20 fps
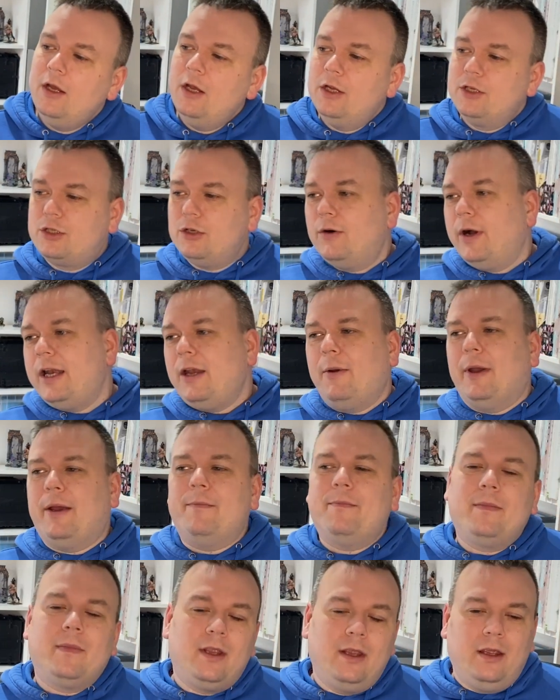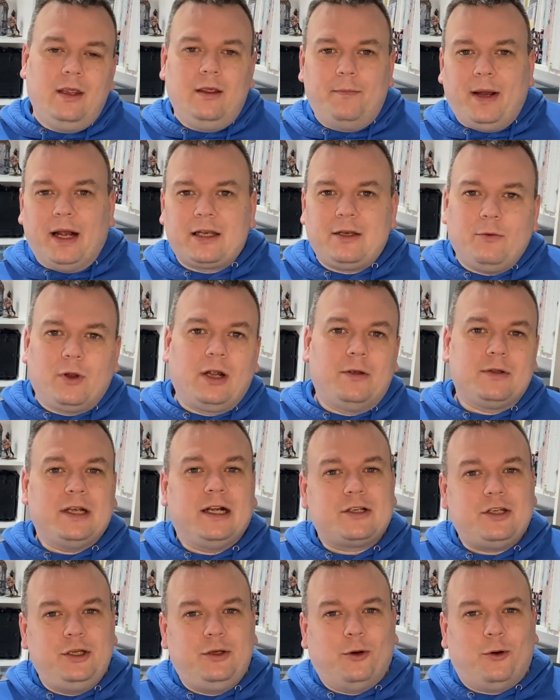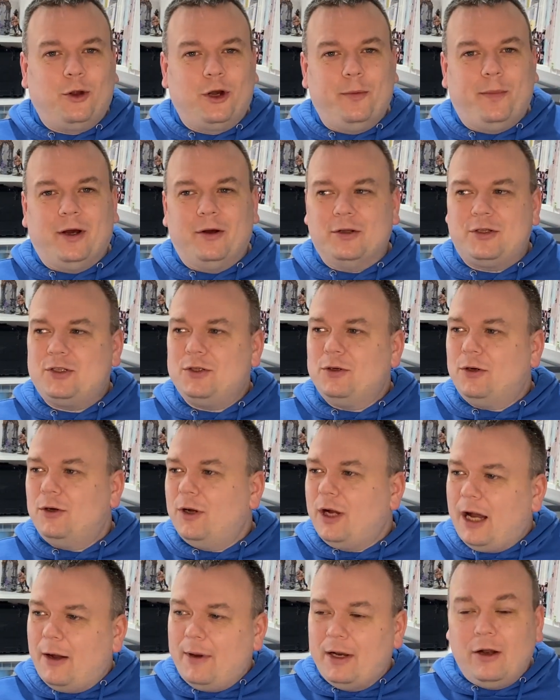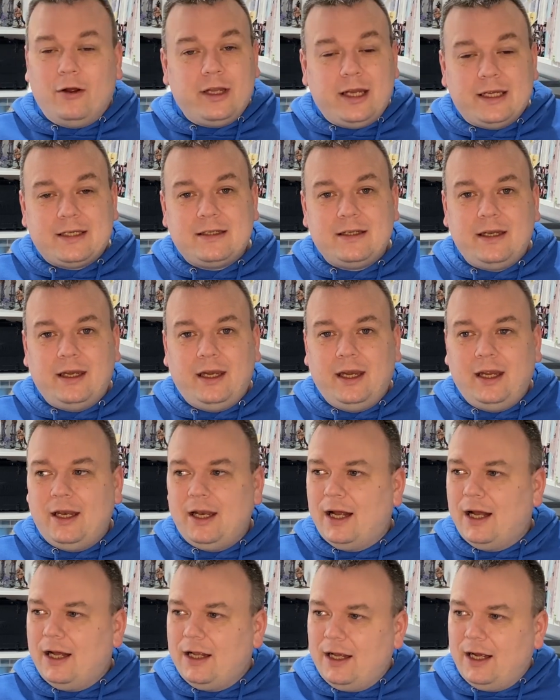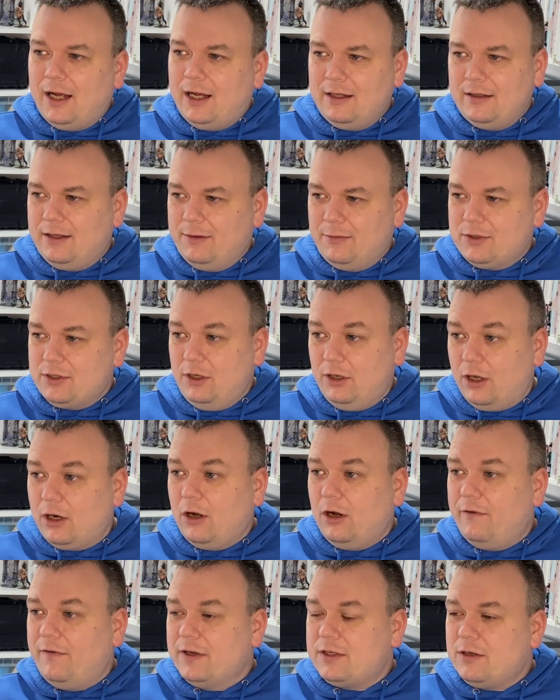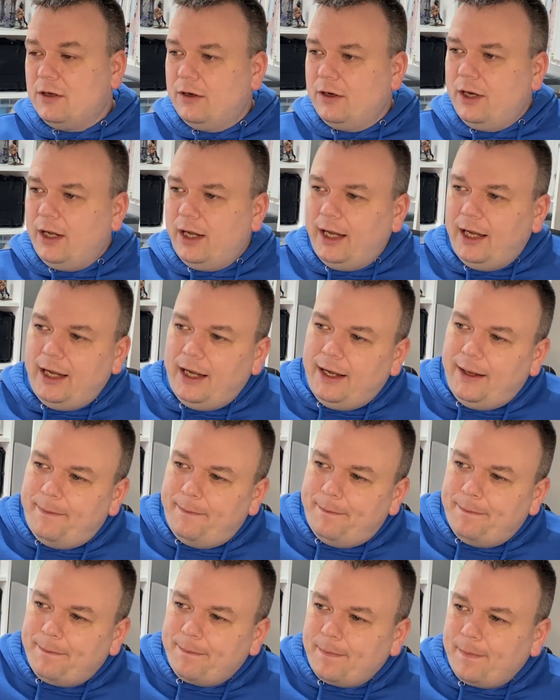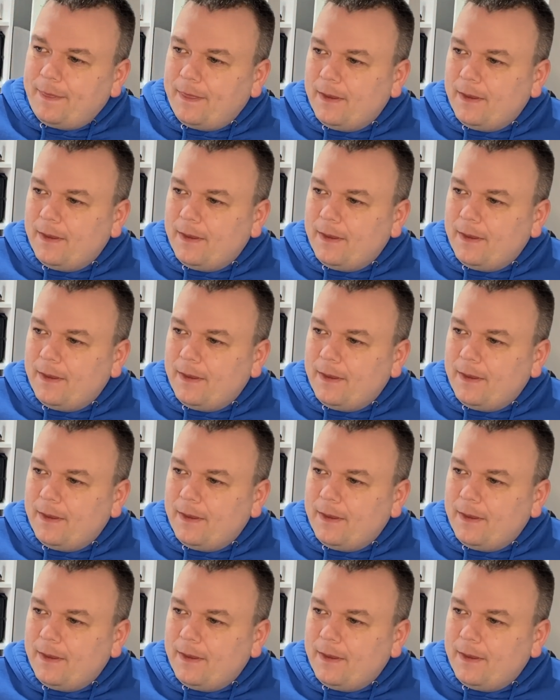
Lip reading: So anyway, back to what I was actually talking about. So I went on yesterday, and there was a lot of offers on.